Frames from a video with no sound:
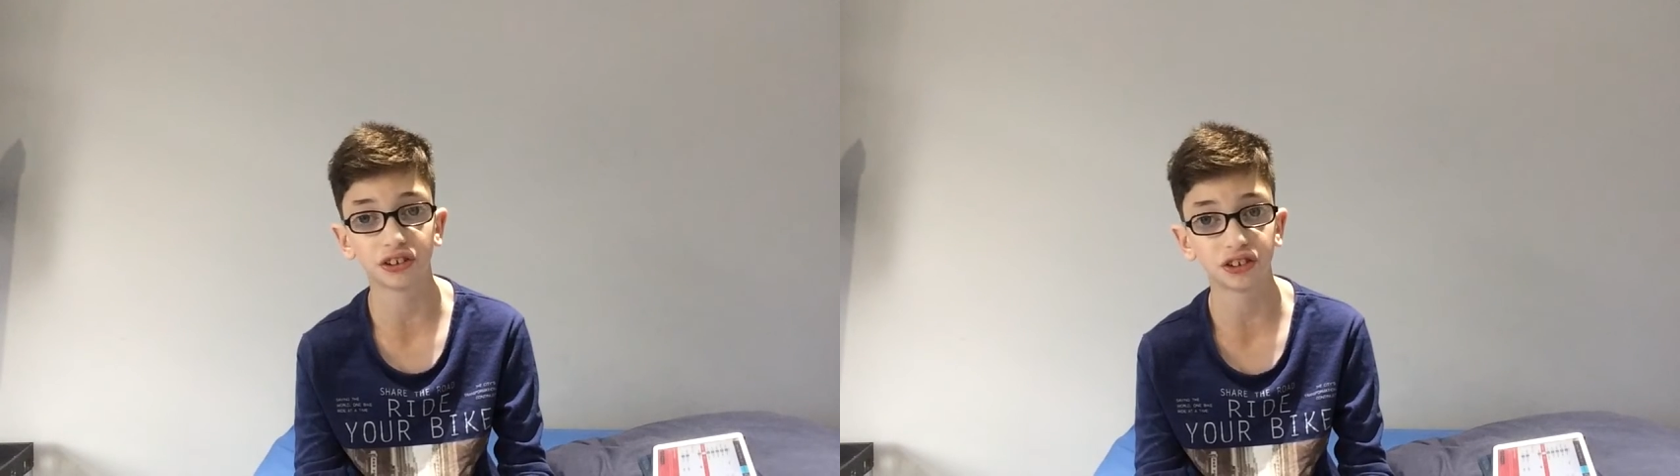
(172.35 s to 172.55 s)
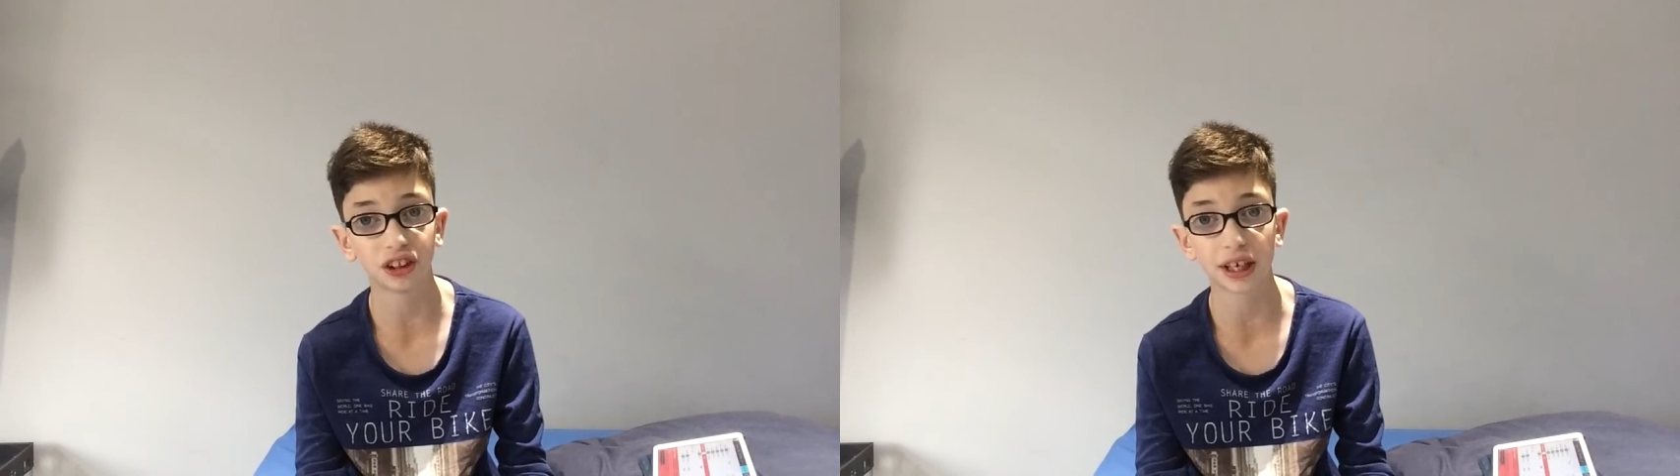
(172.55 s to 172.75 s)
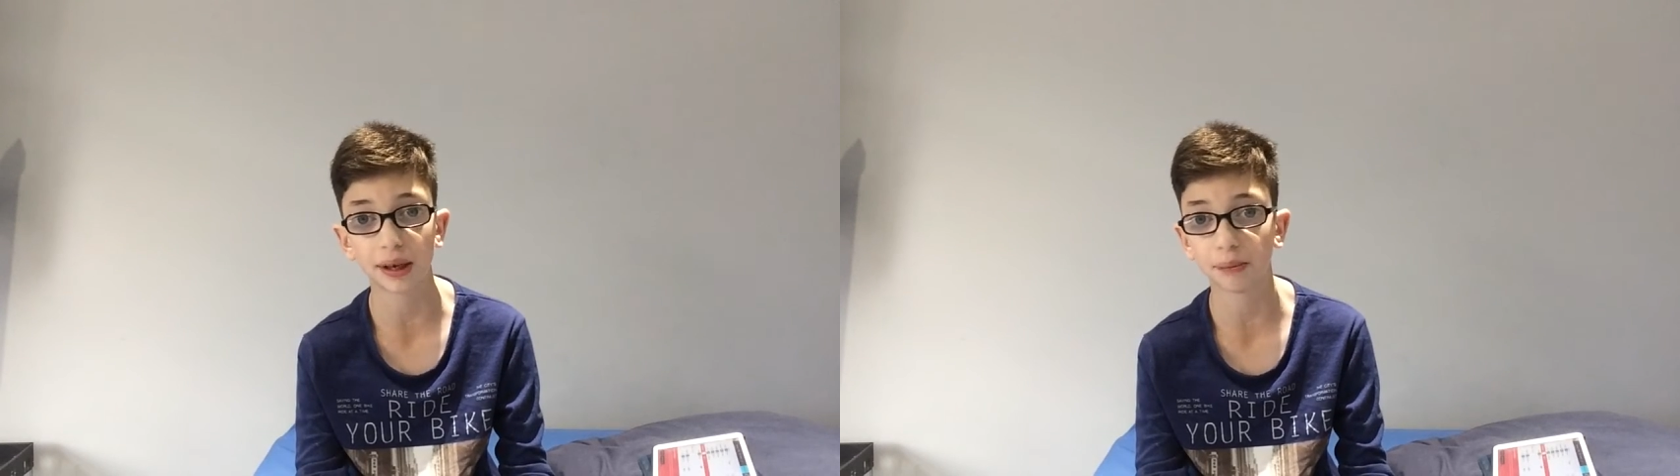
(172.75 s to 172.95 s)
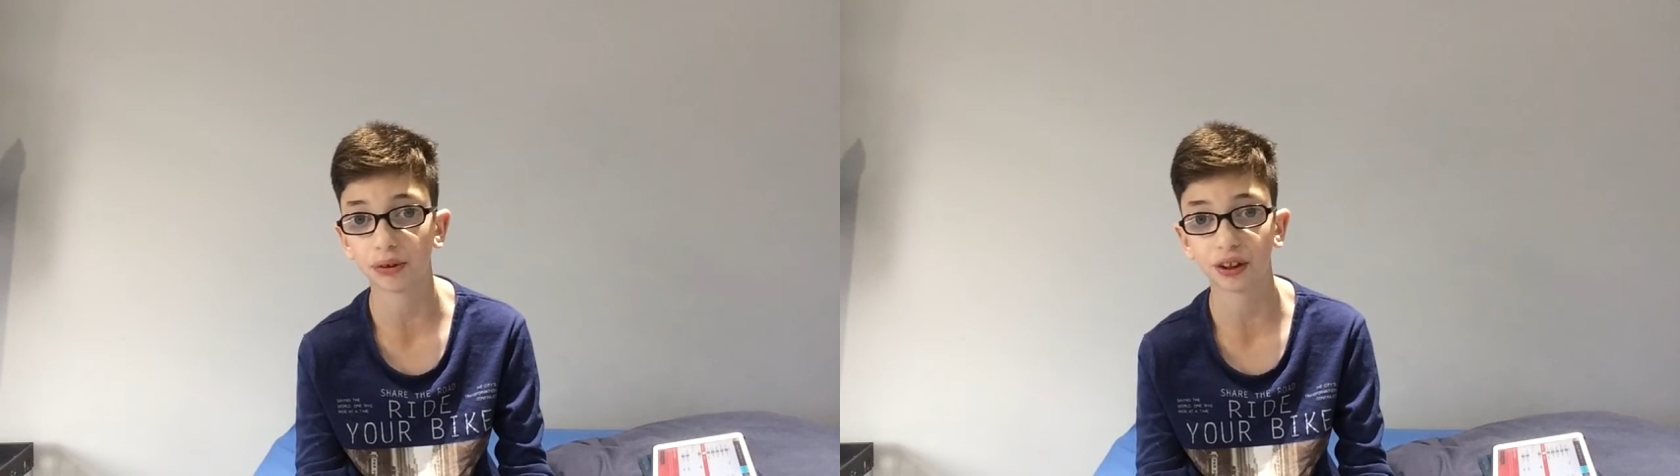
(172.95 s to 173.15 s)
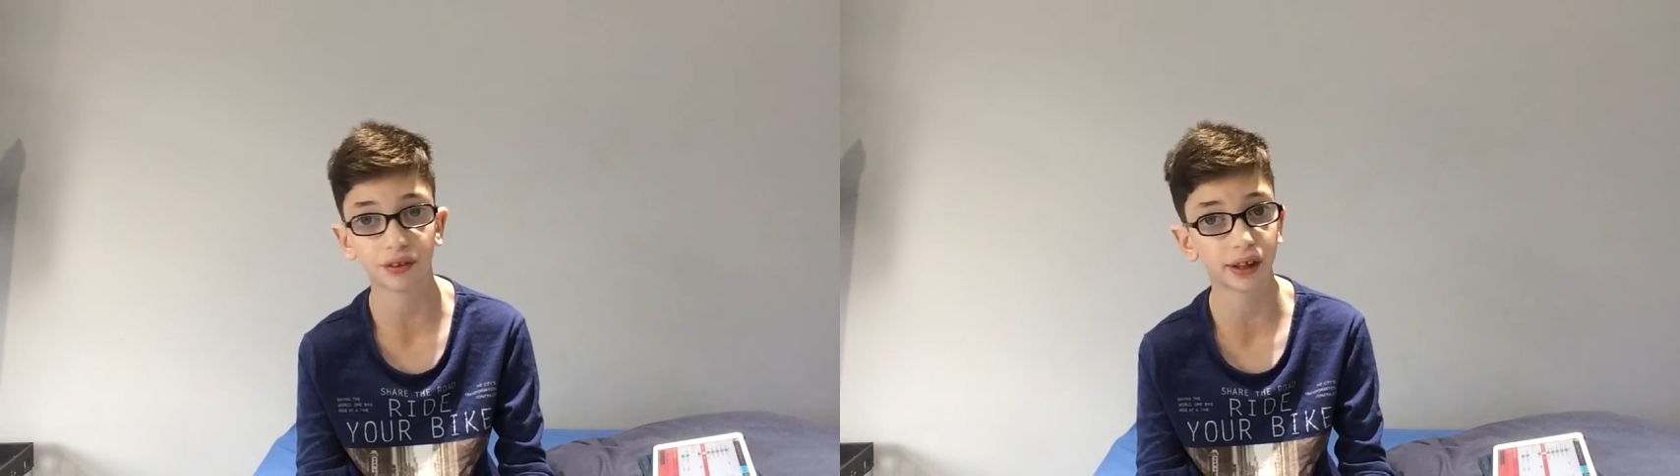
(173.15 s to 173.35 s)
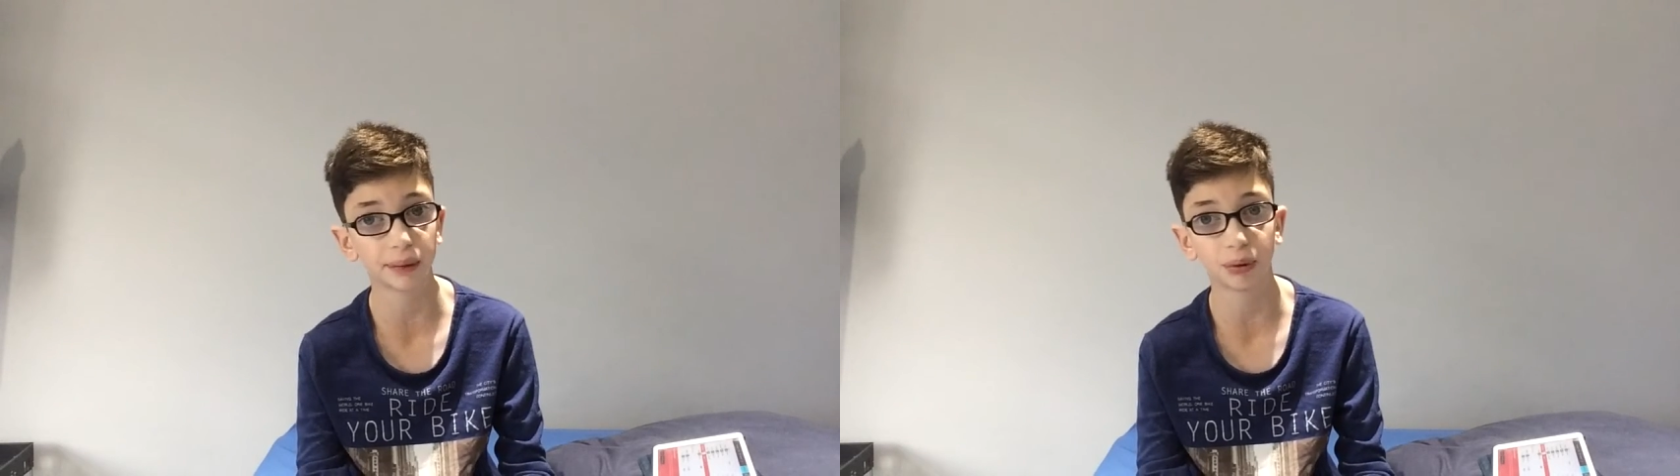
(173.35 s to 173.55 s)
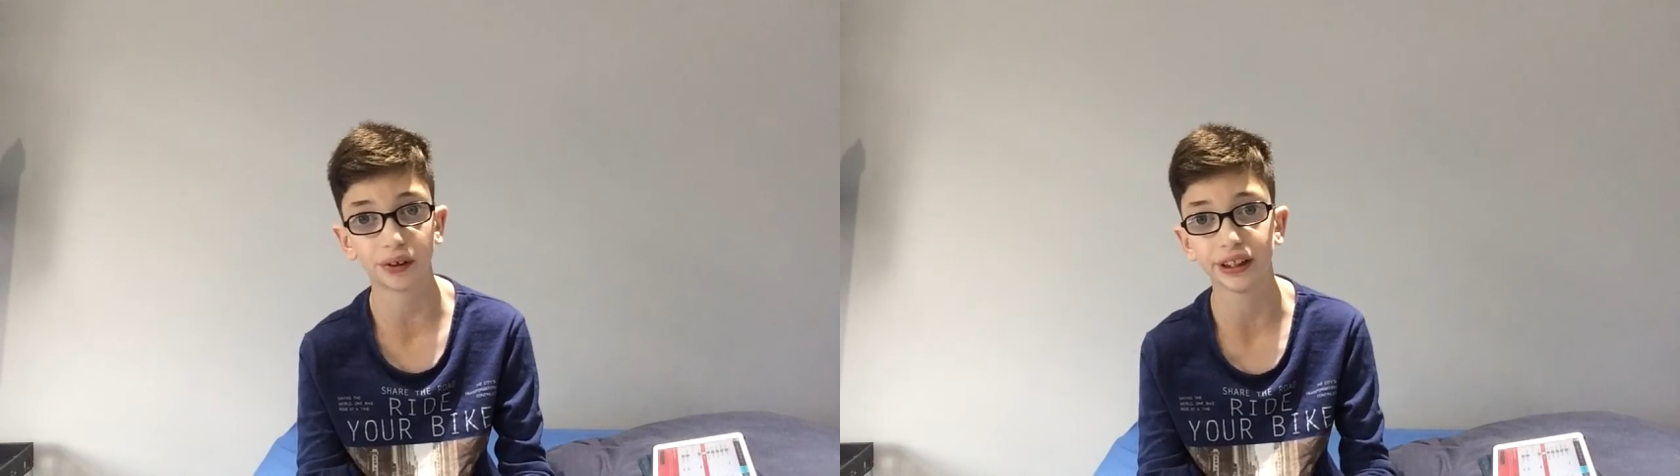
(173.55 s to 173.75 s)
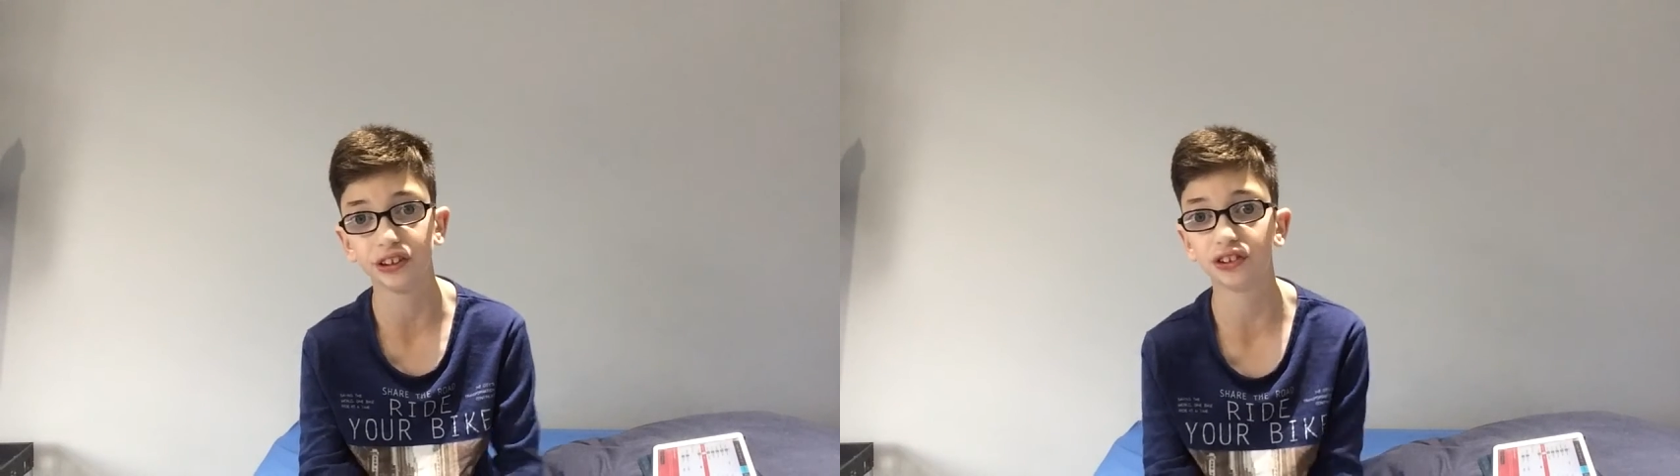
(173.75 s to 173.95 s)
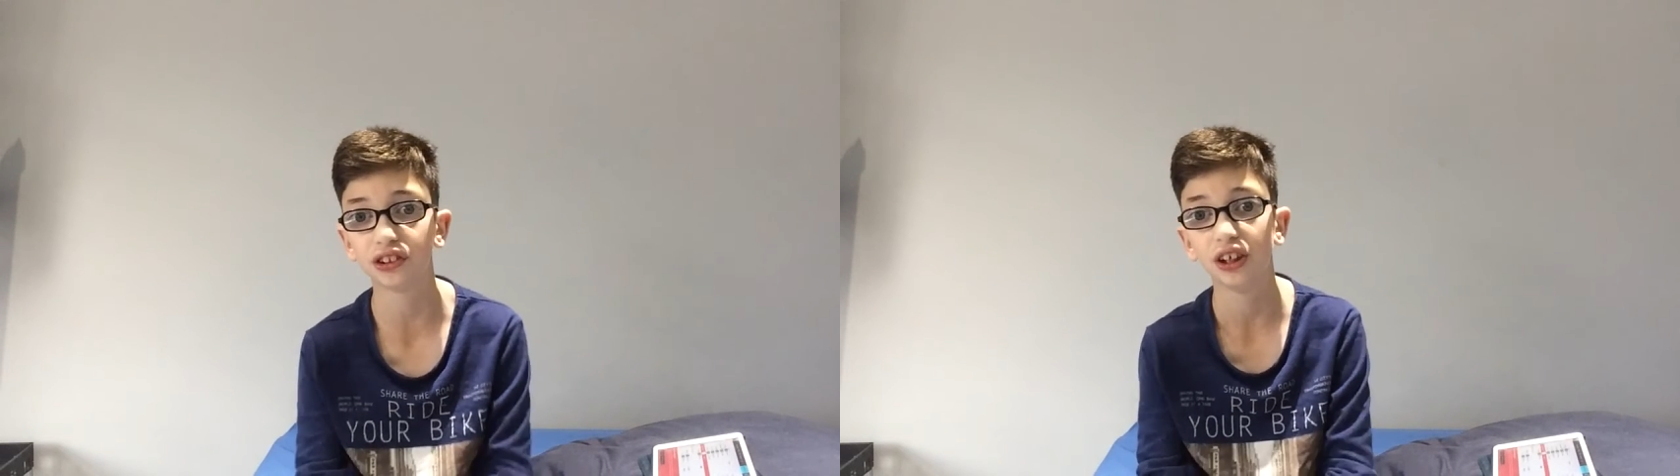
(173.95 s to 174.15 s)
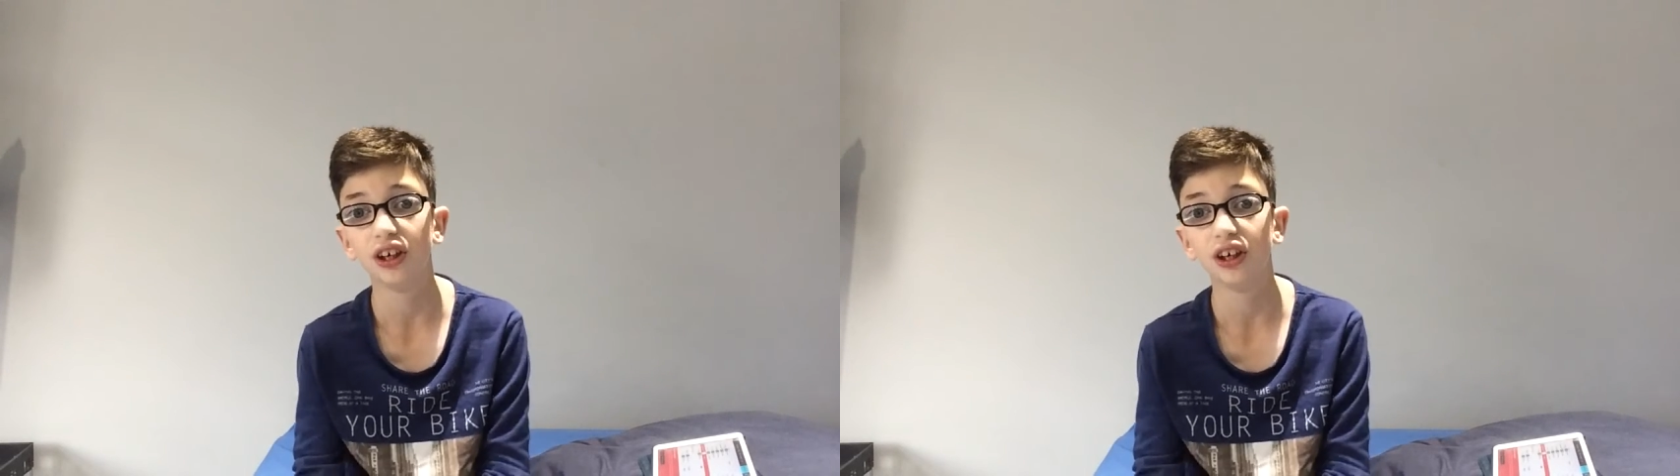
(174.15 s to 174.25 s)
slip 3 points